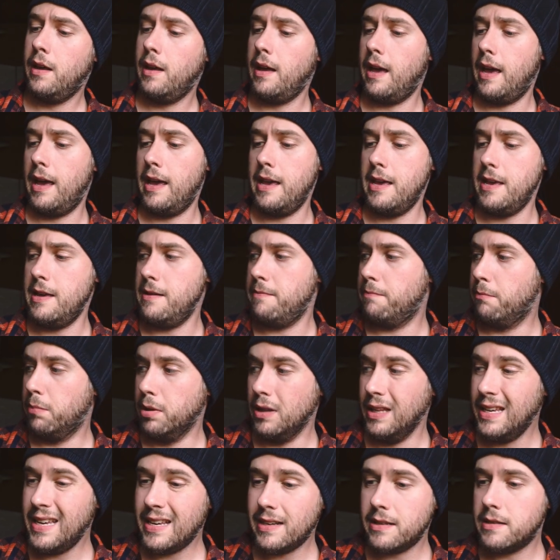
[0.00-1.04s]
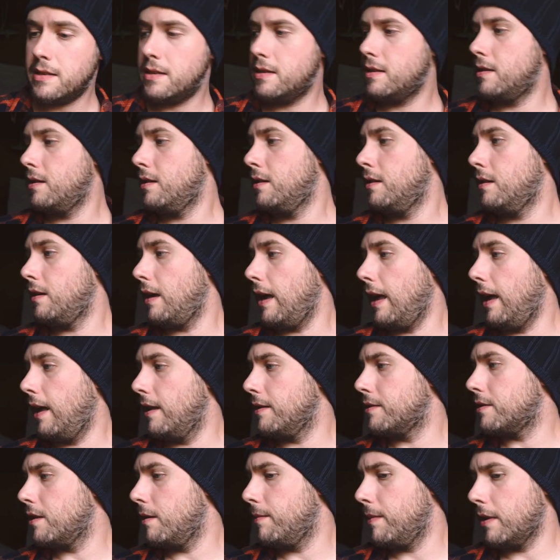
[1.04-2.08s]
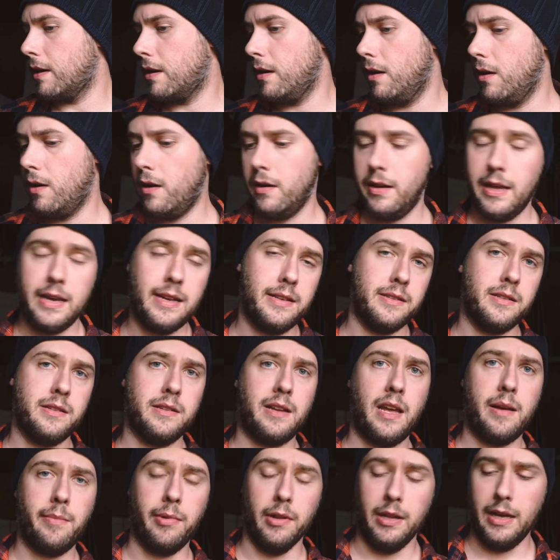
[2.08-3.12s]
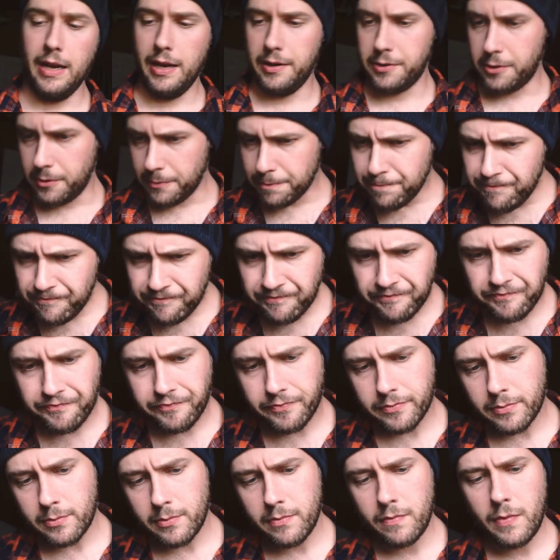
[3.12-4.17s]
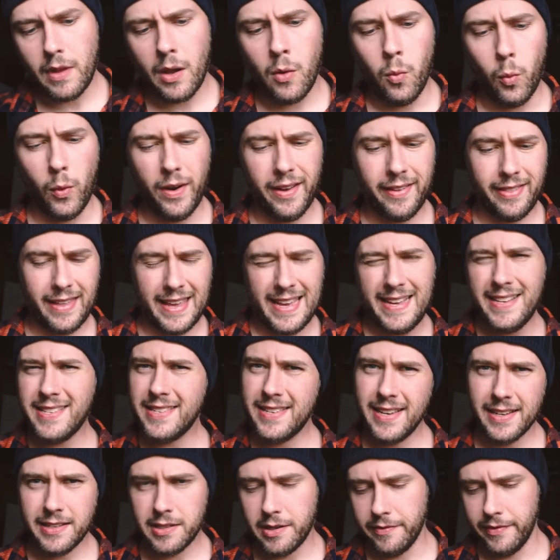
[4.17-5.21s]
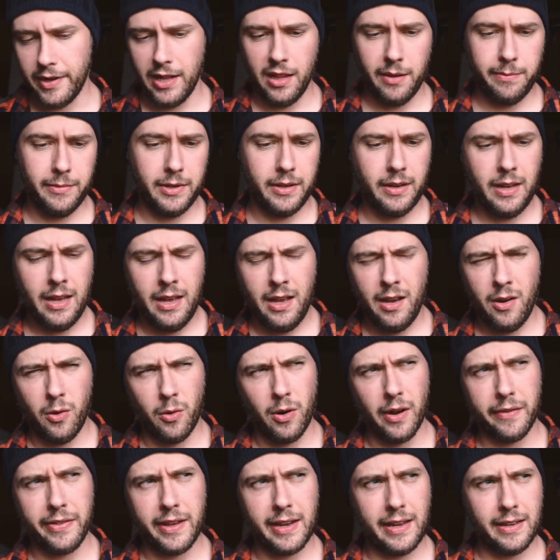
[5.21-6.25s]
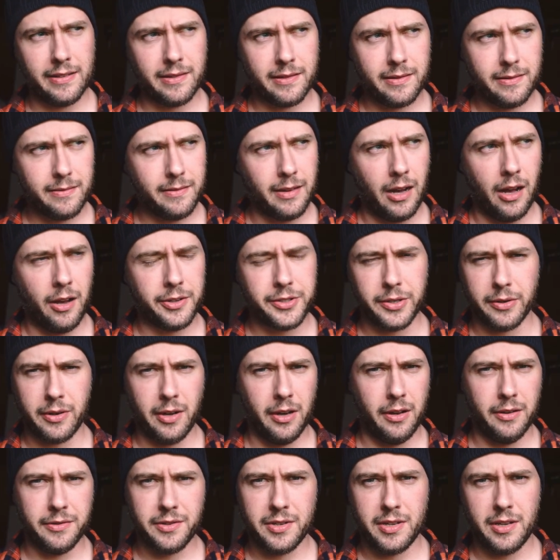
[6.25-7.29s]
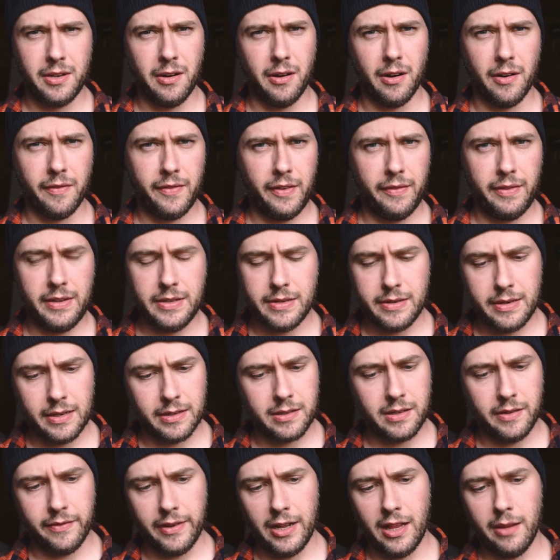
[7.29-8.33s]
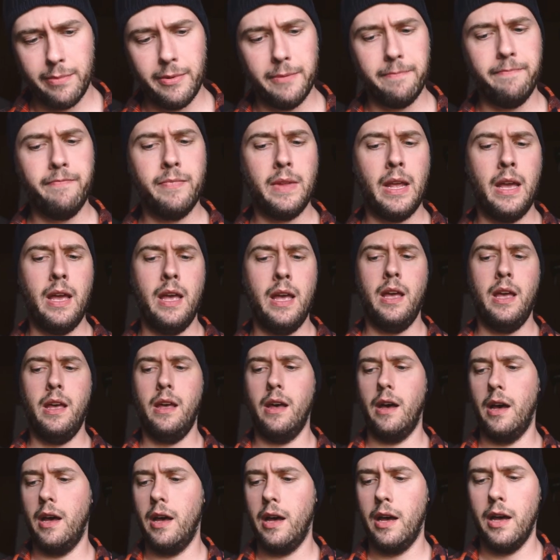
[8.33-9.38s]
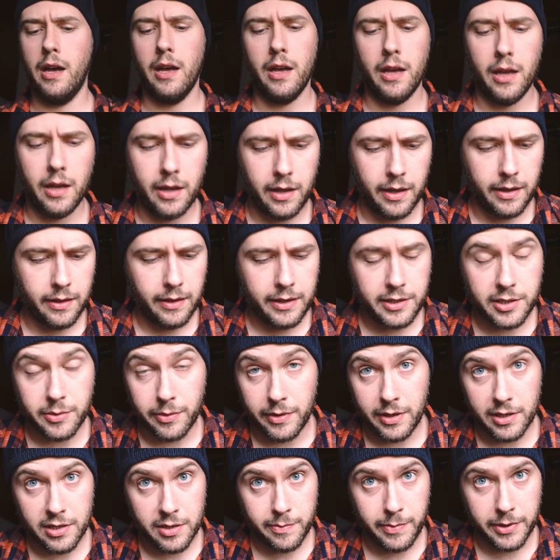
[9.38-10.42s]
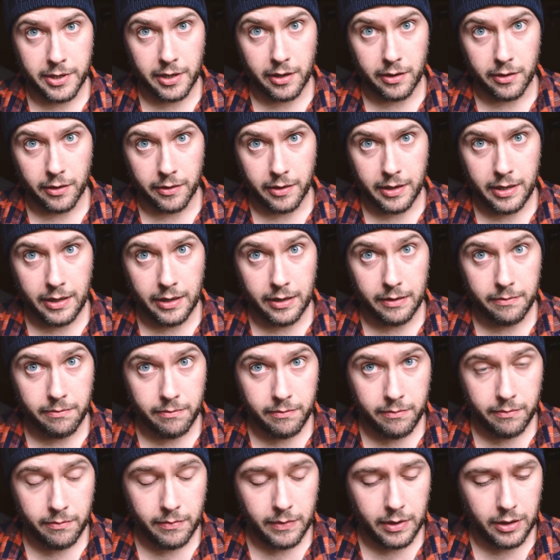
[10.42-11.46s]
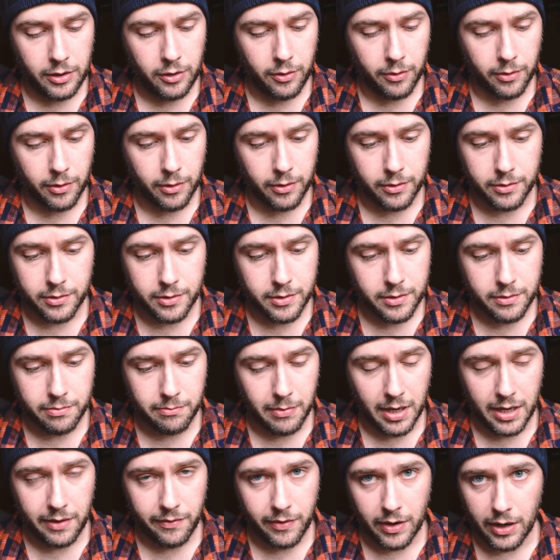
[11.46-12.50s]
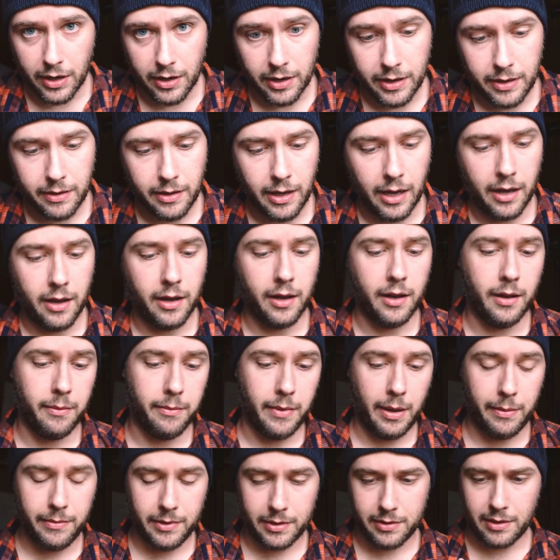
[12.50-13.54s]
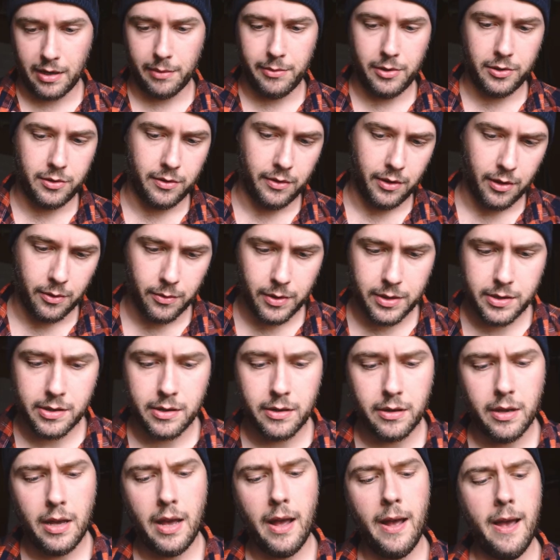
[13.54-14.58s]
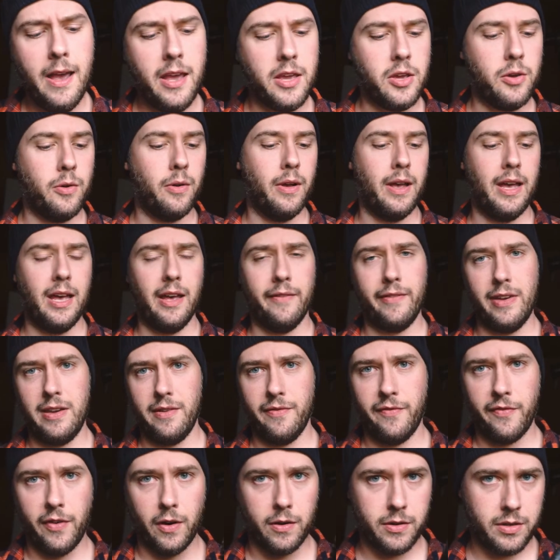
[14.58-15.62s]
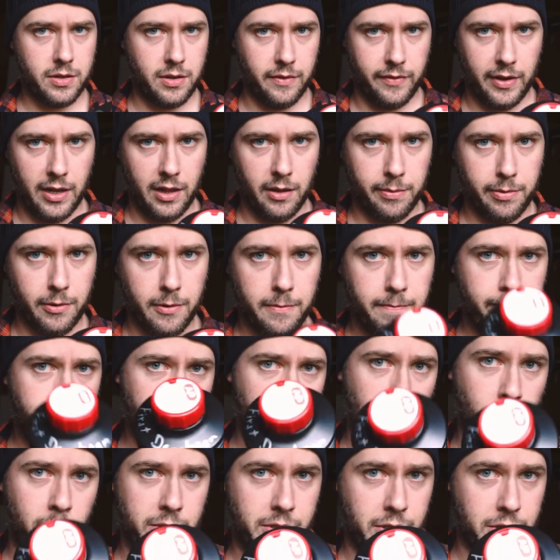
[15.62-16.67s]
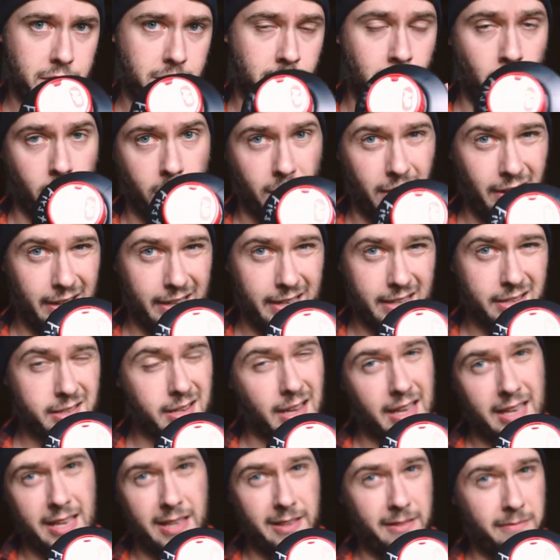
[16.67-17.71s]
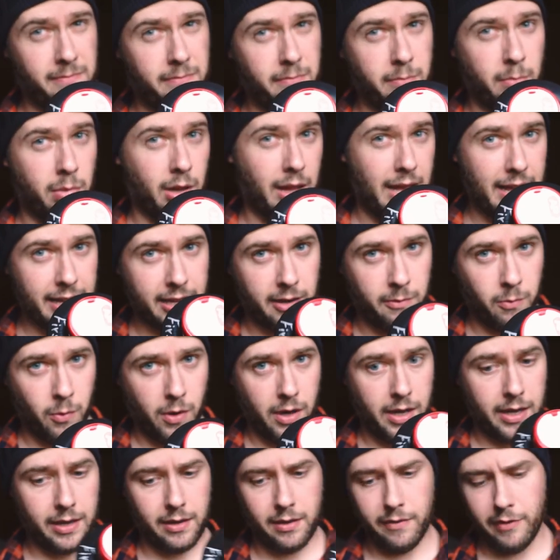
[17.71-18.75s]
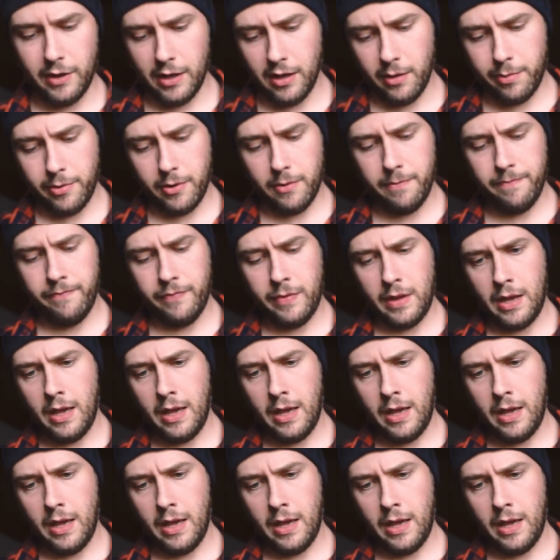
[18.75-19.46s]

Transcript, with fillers: a Blix, and something called a stabilizer. With E6 development, or I think it's also called CR56 development, uh, at least with this particular kit, yours may vary. Um, I'm, so I'm using the Arista. You'll have a first developer, which is more or less a black and white developer.